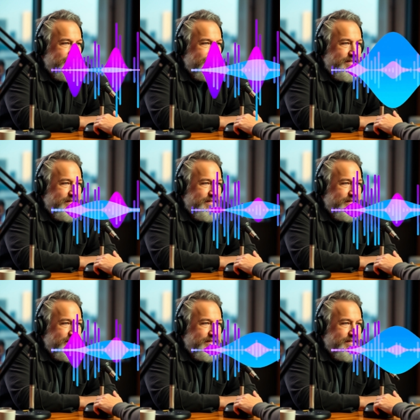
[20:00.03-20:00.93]
to
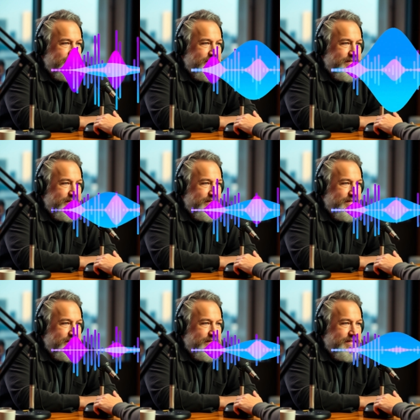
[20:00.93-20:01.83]
understand a
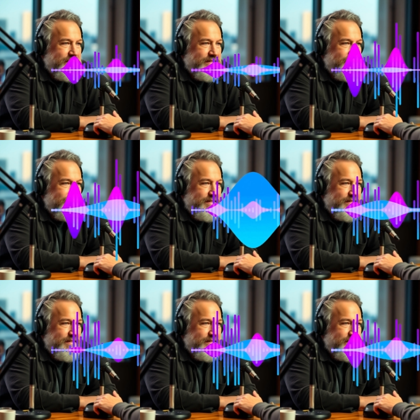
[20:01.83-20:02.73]
person's like,
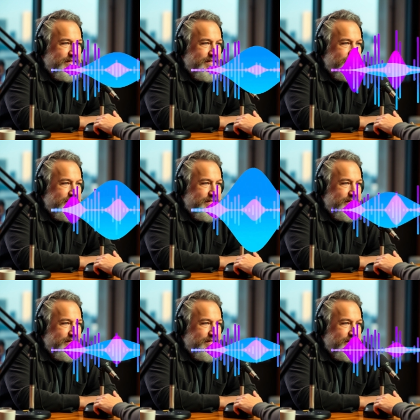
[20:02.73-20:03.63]

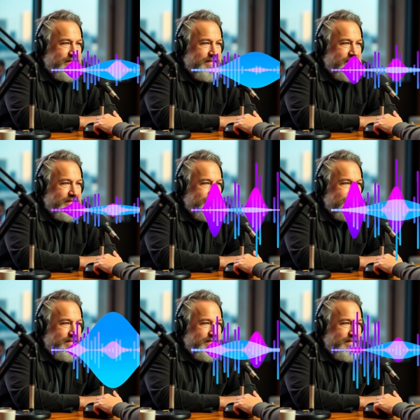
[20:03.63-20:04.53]
purest form of
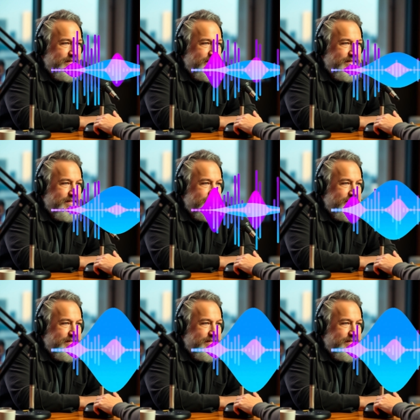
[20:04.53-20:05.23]
self-expression,